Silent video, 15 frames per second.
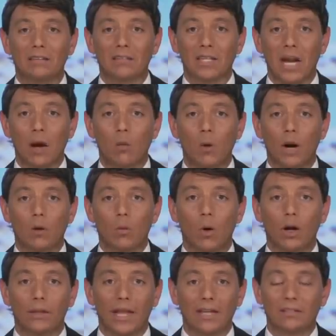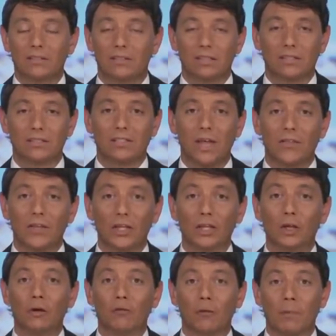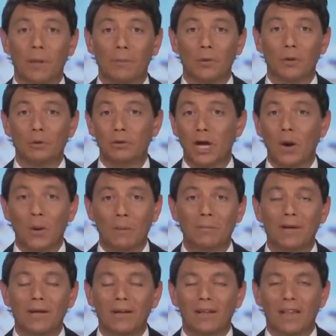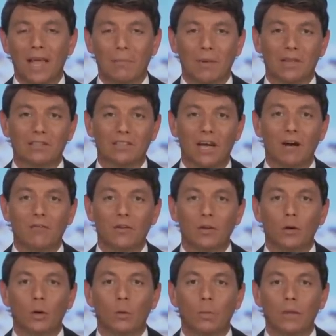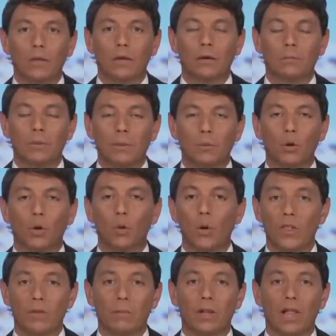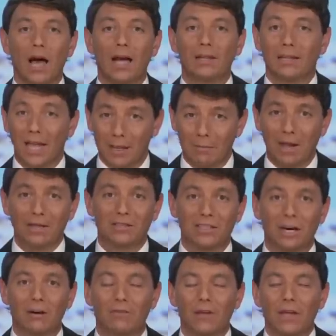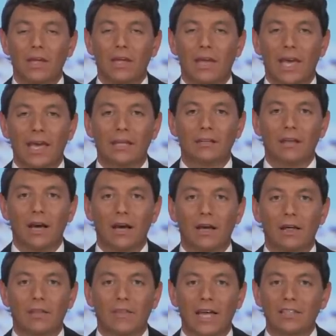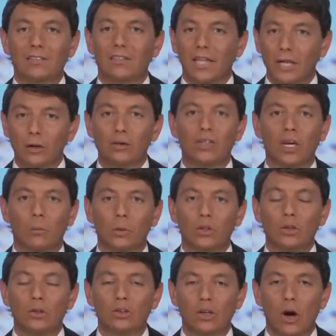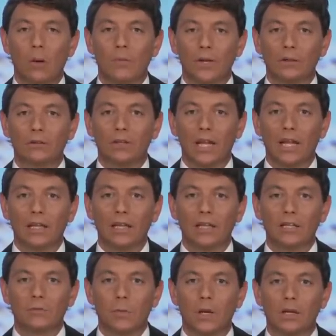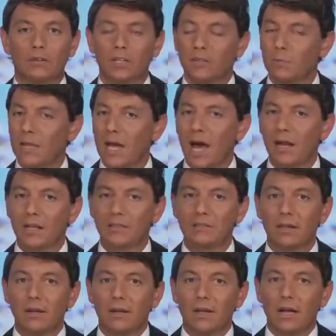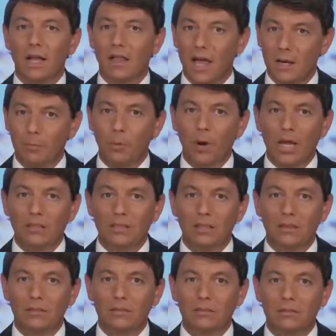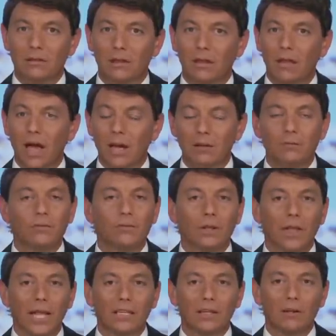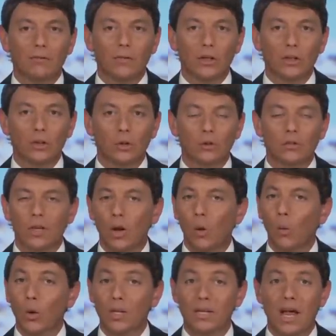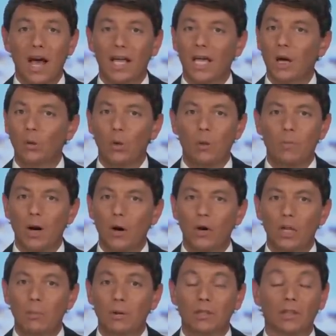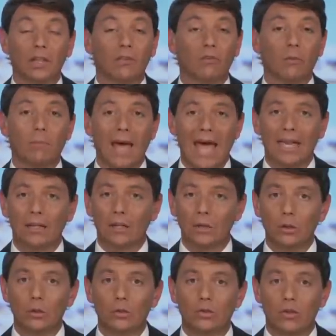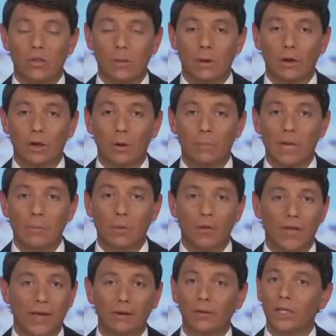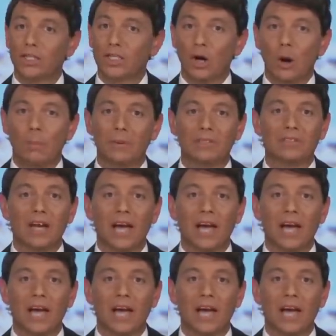and said, I wear one. That's just nothing new for people who know him, like myself, and who are pe- uh, people who are with him a lot, like myself. And uh, that's leadership, what you saw up there today, Liz, because let's be honest, a lot of presidents, a lot of elected officials would not go to a podium and deliver bad news to the American people. They only show up in